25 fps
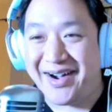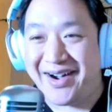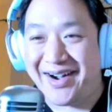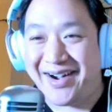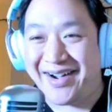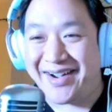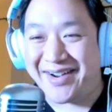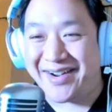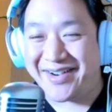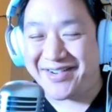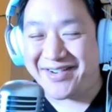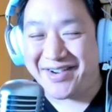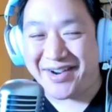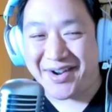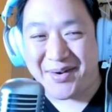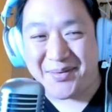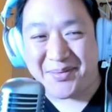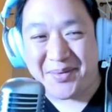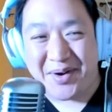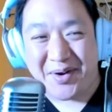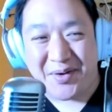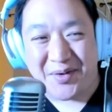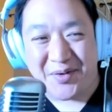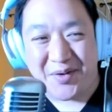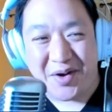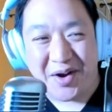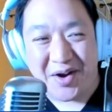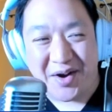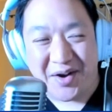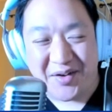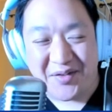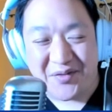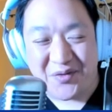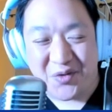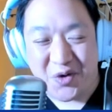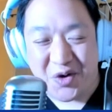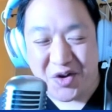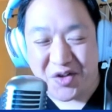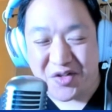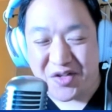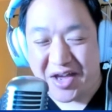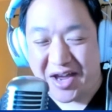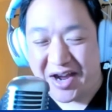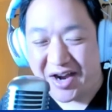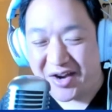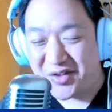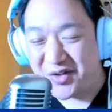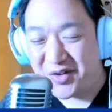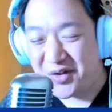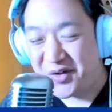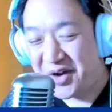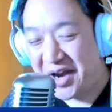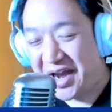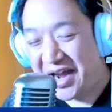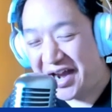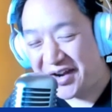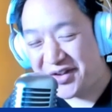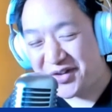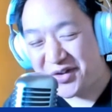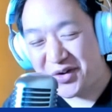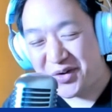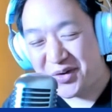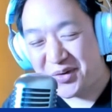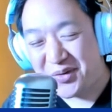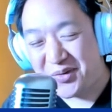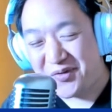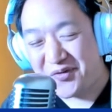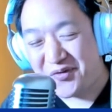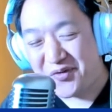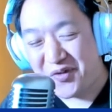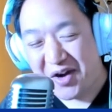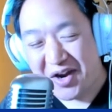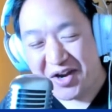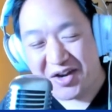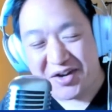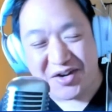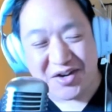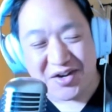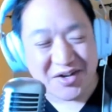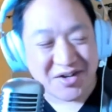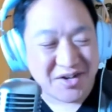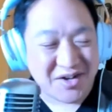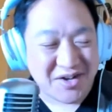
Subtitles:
Check him out. Voice actor, friend,